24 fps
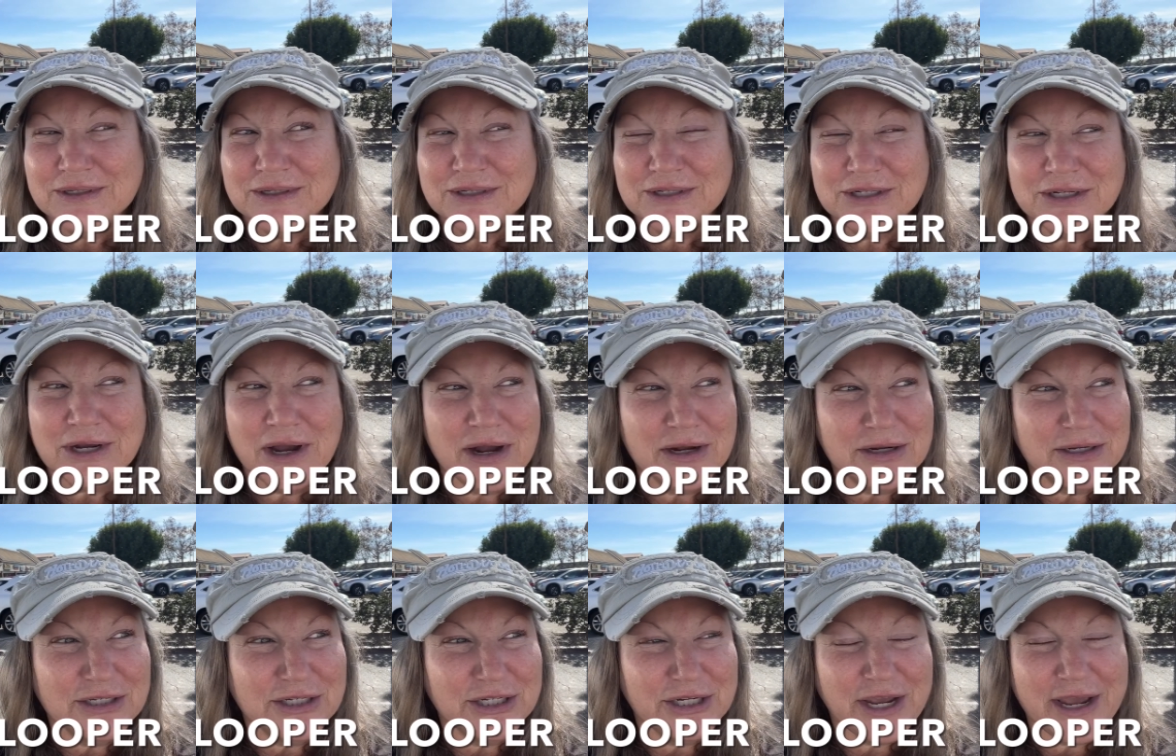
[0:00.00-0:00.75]

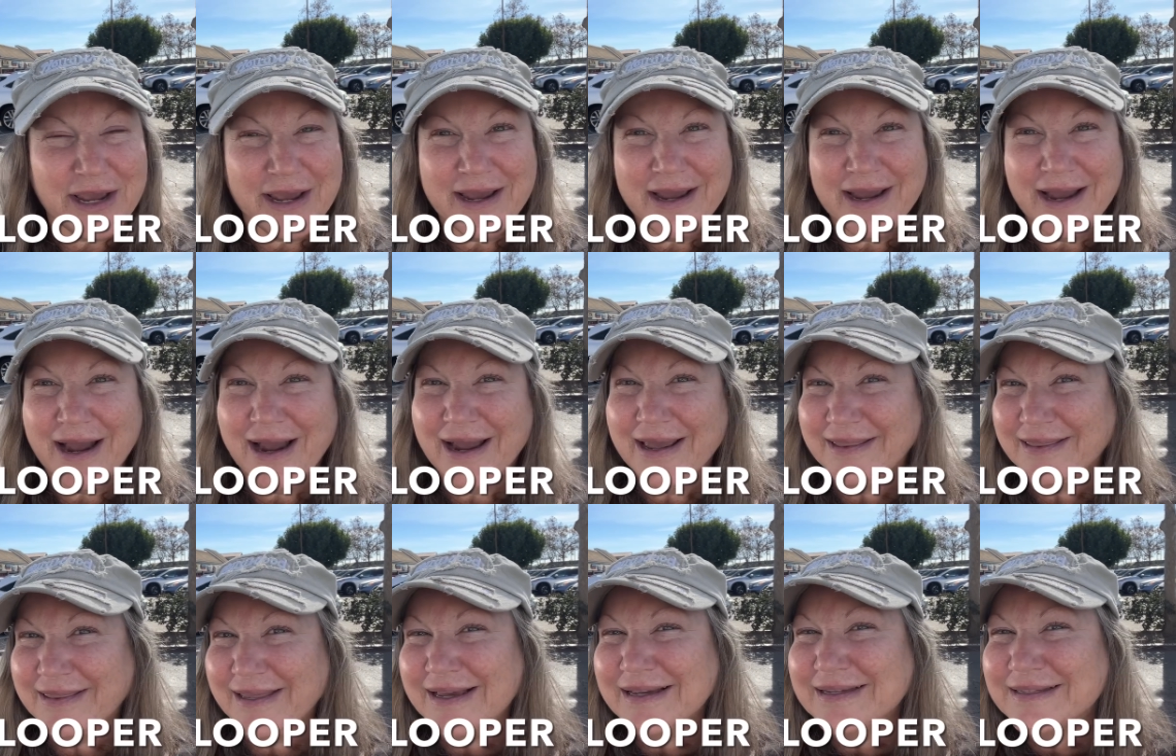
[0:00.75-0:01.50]
Tam Chay, I
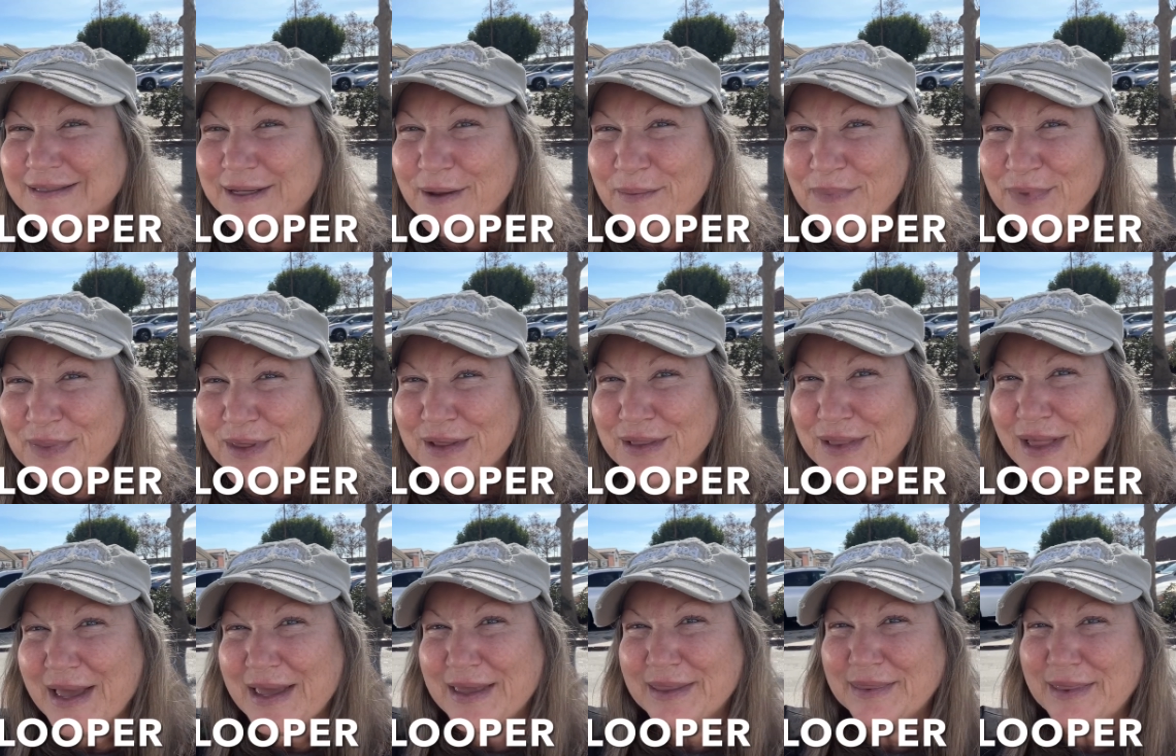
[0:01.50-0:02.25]
think, something
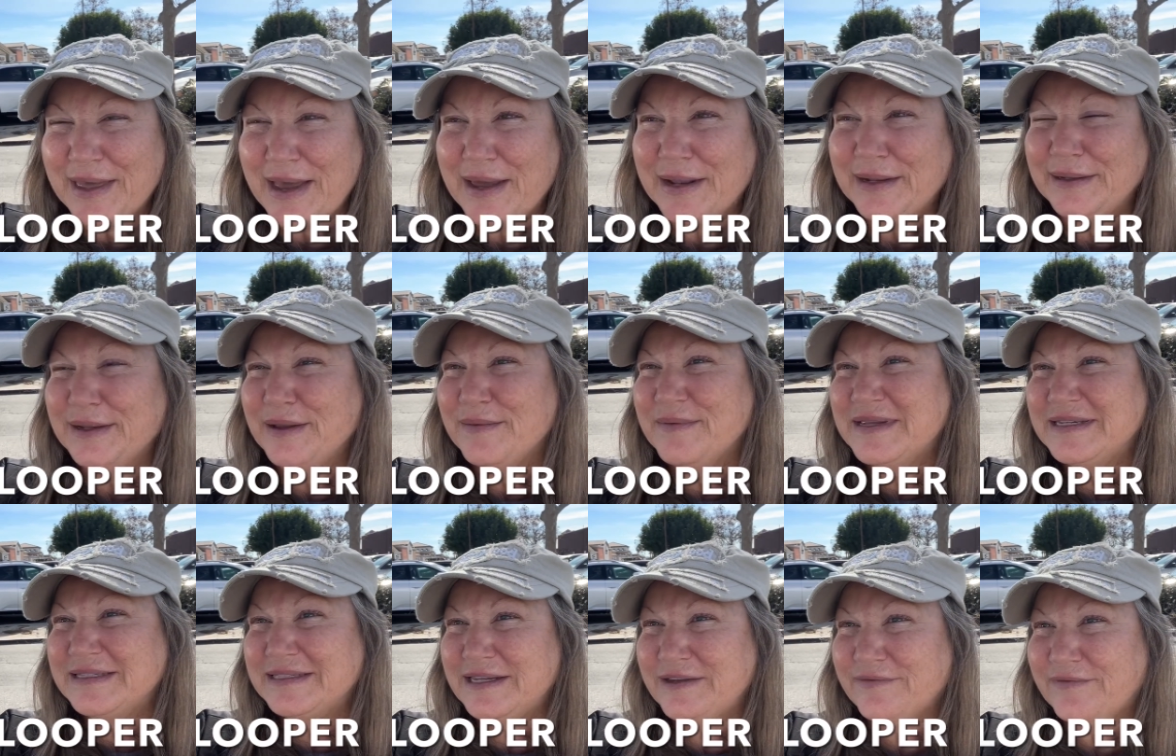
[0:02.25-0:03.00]
like that. Let
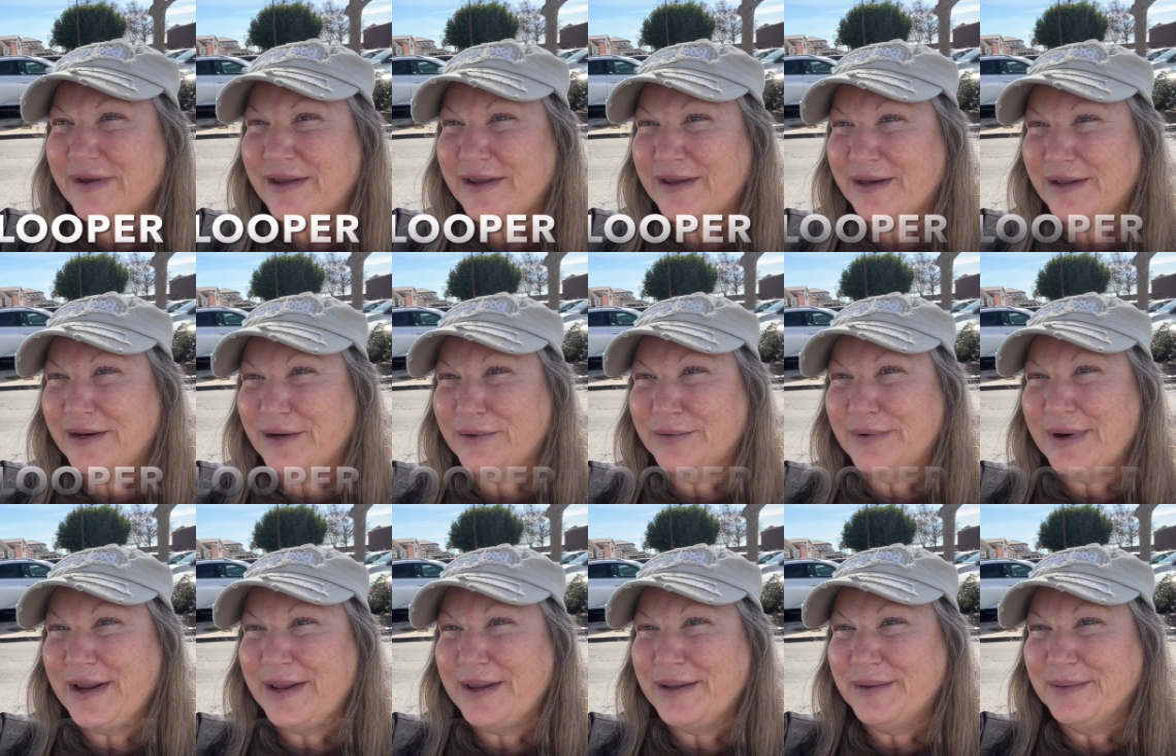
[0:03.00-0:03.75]
me see if I got it
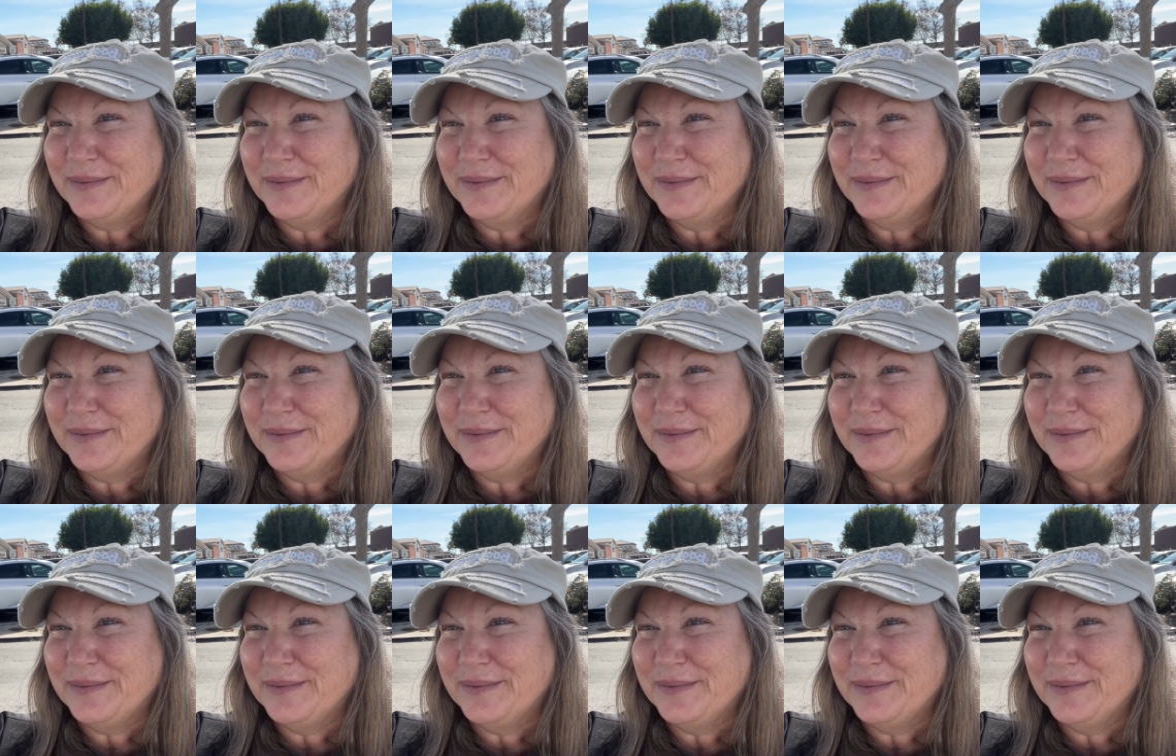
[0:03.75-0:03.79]
right.